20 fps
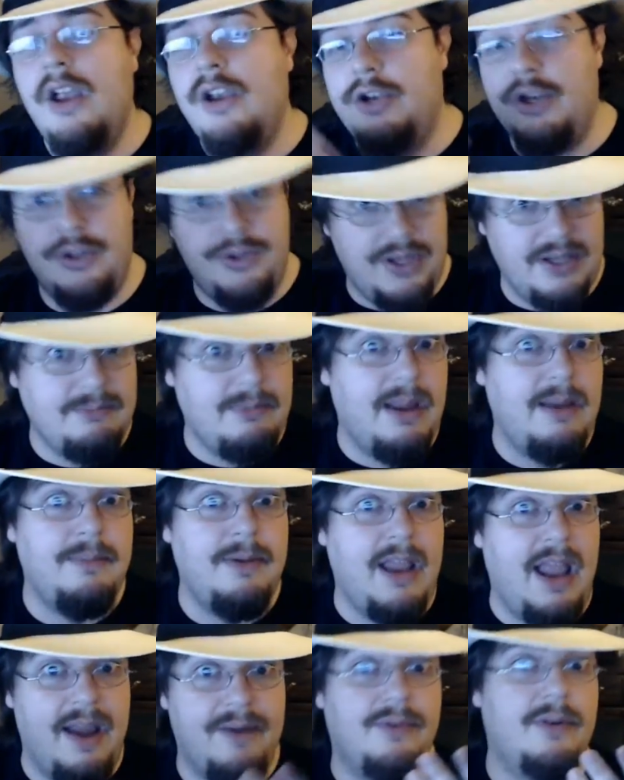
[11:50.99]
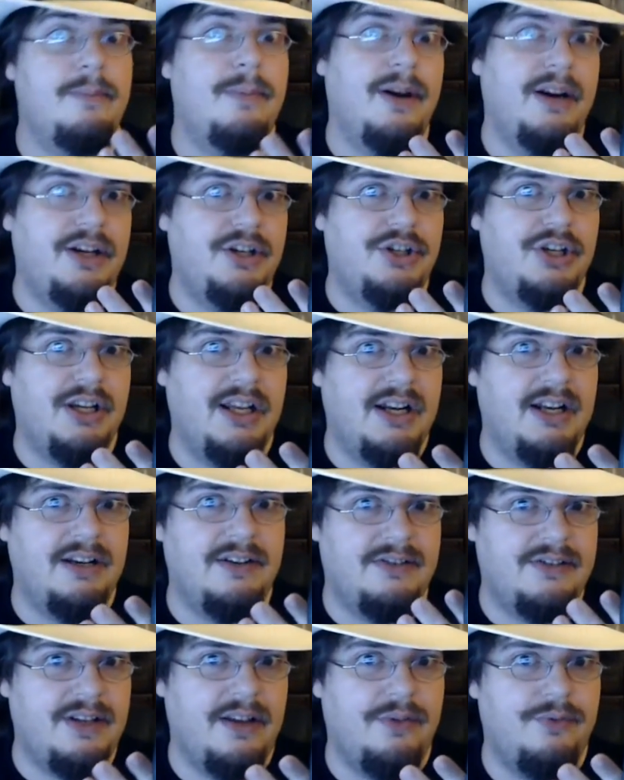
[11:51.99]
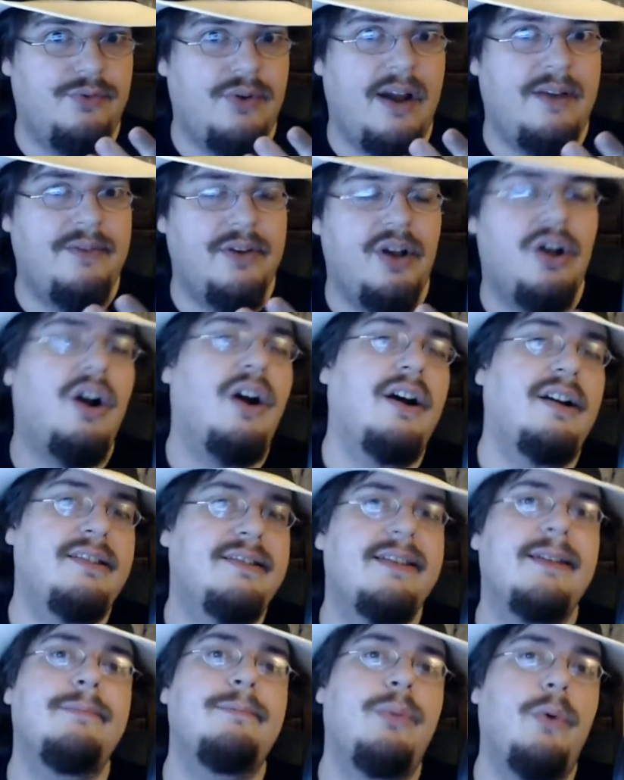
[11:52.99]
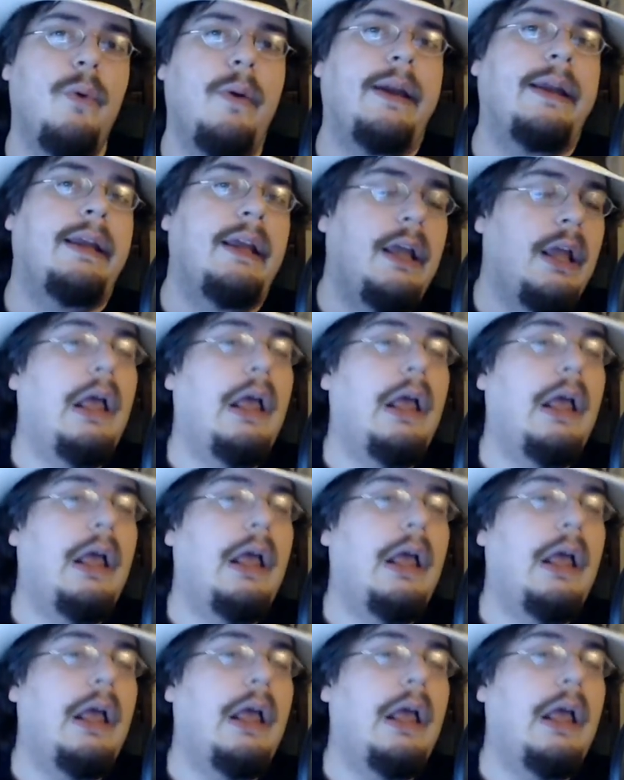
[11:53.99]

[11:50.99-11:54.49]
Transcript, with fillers: Do you think maybe everybody should get a self-driving car at some point?